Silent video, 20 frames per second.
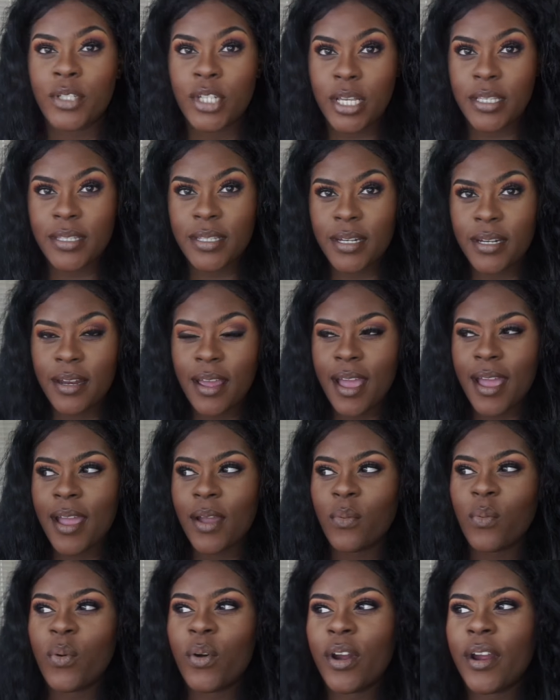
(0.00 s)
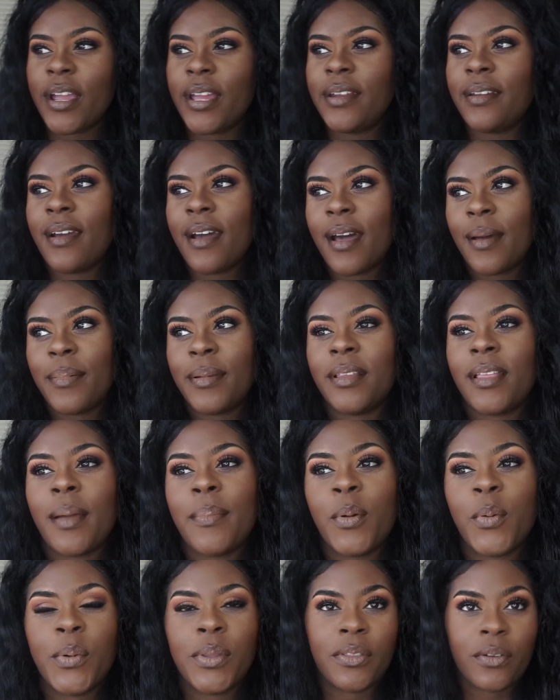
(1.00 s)
Justin and I were in Hobby
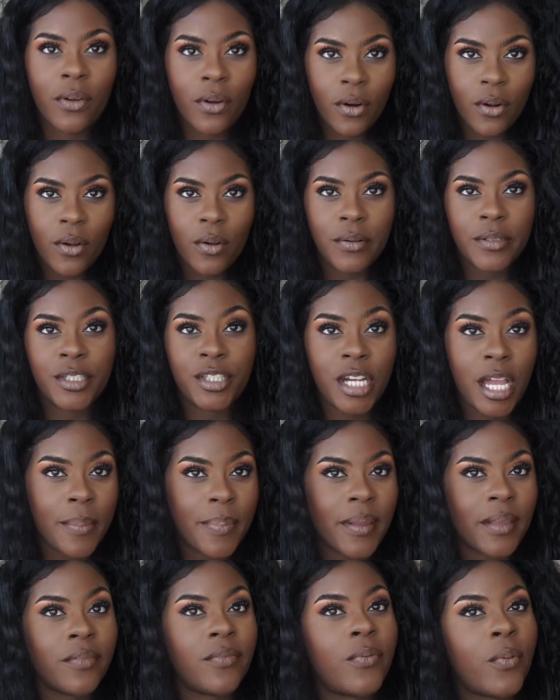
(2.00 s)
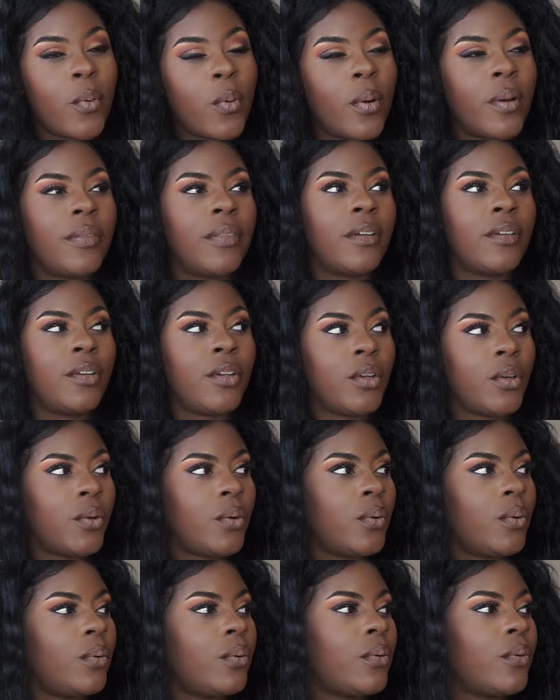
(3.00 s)
Lobby with a girl shopping for the
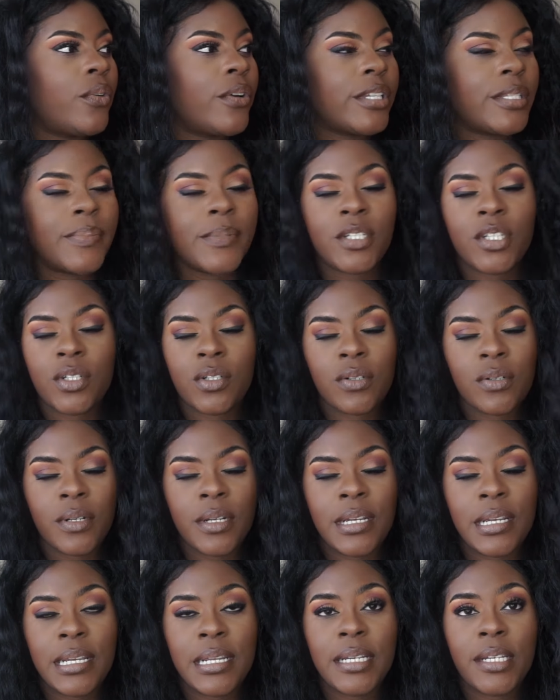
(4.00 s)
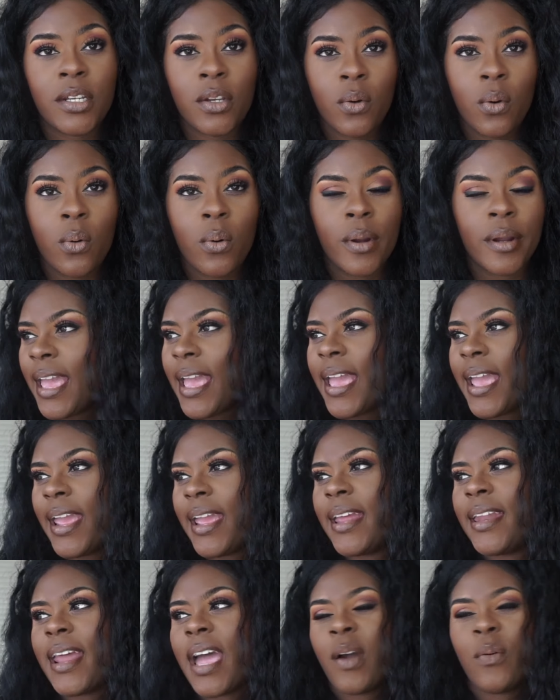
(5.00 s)
new Christmas tree decor.
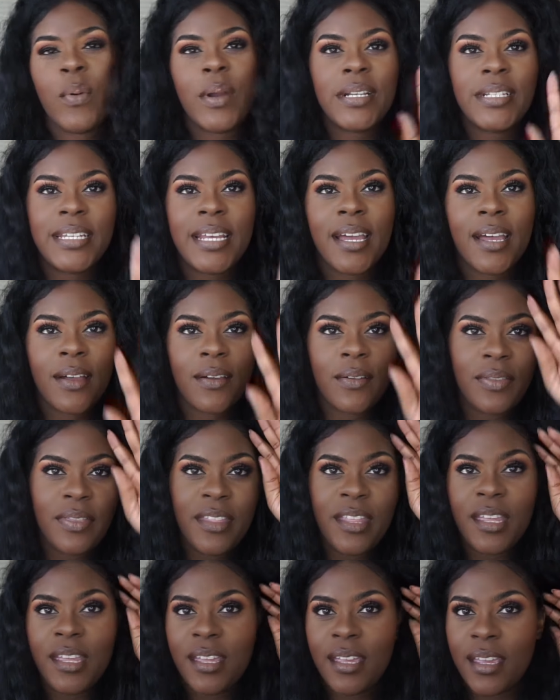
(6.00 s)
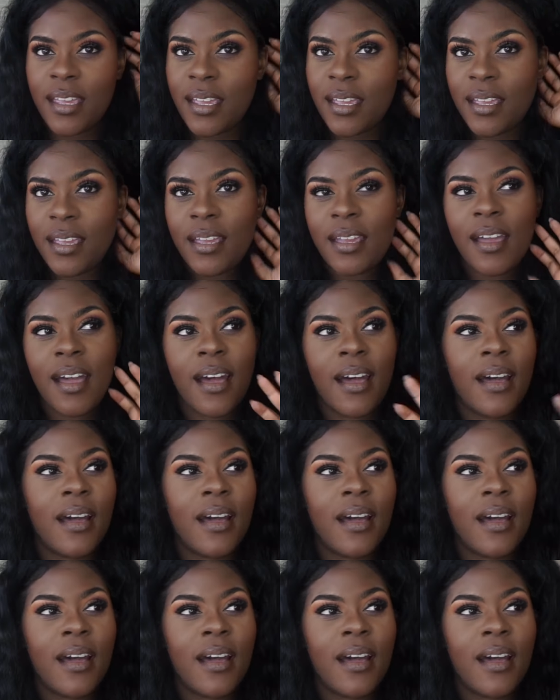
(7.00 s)
And I went down the,